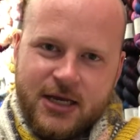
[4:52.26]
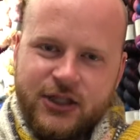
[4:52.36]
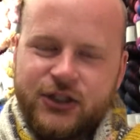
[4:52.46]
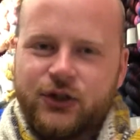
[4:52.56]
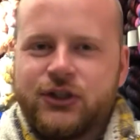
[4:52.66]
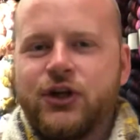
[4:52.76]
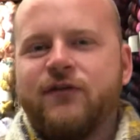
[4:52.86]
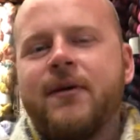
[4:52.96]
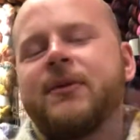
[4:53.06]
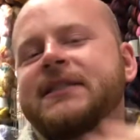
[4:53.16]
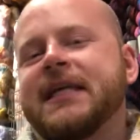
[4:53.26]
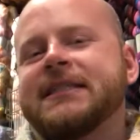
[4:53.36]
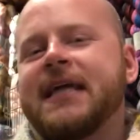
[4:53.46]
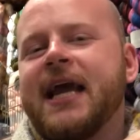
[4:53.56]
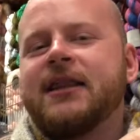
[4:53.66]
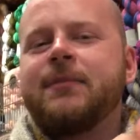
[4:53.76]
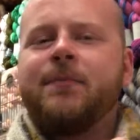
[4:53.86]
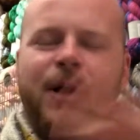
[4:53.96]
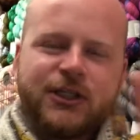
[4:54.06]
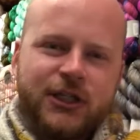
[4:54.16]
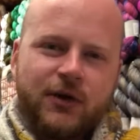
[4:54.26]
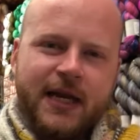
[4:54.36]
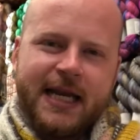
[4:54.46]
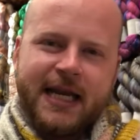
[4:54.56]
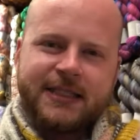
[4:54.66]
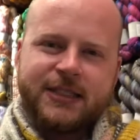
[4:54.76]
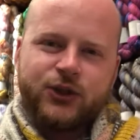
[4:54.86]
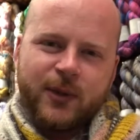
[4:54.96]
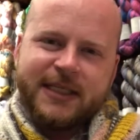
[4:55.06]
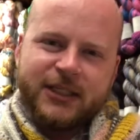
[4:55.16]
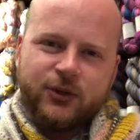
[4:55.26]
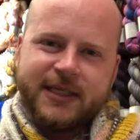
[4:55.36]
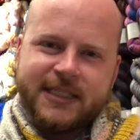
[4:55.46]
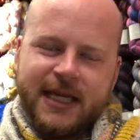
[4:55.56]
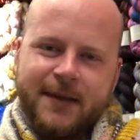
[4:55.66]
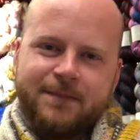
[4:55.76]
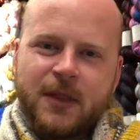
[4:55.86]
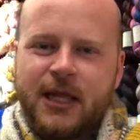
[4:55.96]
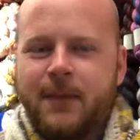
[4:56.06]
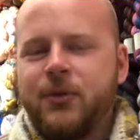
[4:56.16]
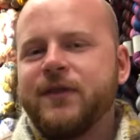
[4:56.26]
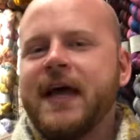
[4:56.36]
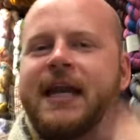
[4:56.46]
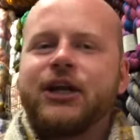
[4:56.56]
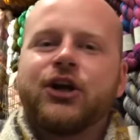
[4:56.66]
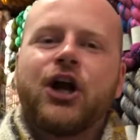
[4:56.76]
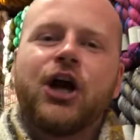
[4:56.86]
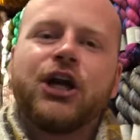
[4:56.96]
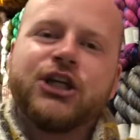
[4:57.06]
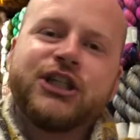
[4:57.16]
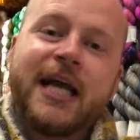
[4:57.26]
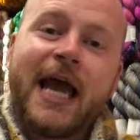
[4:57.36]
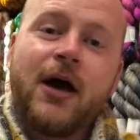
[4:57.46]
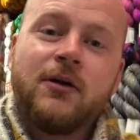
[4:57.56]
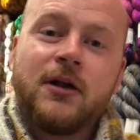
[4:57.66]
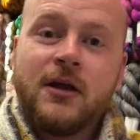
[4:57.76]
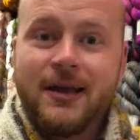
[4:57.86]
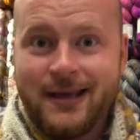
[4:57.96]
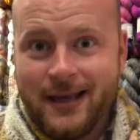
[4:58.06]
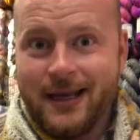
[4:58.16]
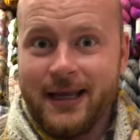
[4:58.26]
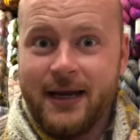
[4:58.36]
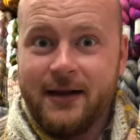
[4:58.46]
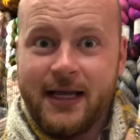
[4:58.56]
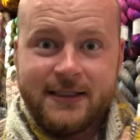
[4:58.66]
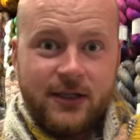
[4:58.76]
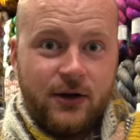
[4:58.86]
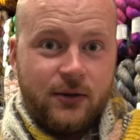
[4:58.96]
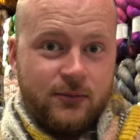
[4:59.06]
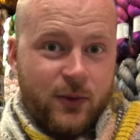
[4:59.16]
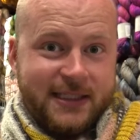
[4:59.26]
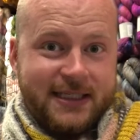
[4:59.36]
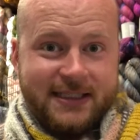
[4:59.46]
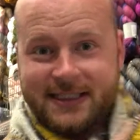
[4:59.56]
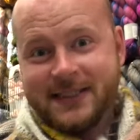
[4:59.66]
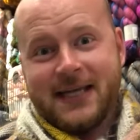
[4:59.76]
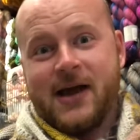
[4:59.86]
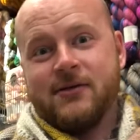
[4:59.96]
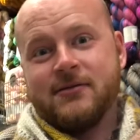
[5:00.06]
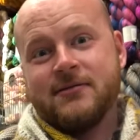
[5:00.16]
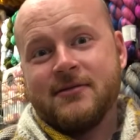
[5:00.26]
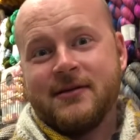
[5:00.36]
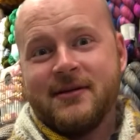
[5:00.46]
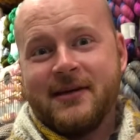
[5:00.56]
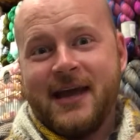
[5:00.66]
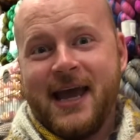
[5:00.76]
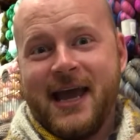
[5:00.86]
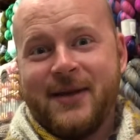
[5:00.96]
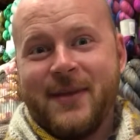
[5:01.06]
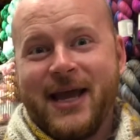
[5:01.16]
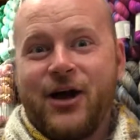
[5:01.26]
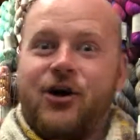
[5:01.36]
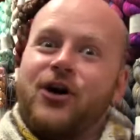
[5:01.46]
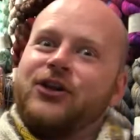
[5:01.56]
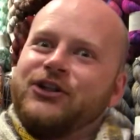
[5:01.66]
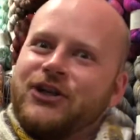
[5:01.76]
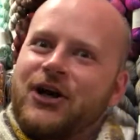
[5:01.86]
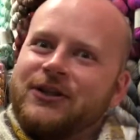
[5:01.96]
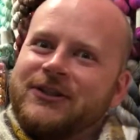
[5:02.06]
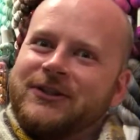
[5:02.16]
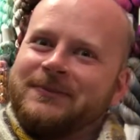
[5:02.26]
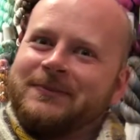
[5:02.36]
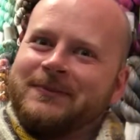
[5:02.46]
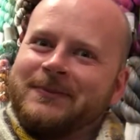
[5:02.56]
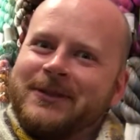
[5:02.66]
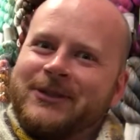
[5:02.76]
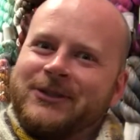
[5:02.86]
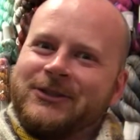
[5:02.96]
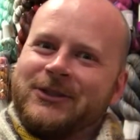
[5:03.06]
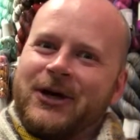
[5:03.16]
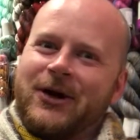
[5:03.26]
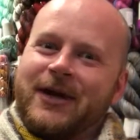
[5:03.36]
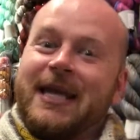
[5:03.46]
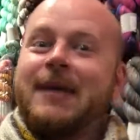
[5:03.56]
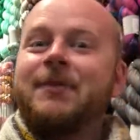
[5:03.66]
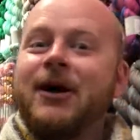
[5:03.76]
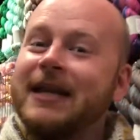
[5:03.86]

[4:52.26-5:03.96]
So November 6th to 8th, Barcelona Knits 2020. You can put that in your cart on checkout and get a nice little West Knits discount and make all the shawls. So keep on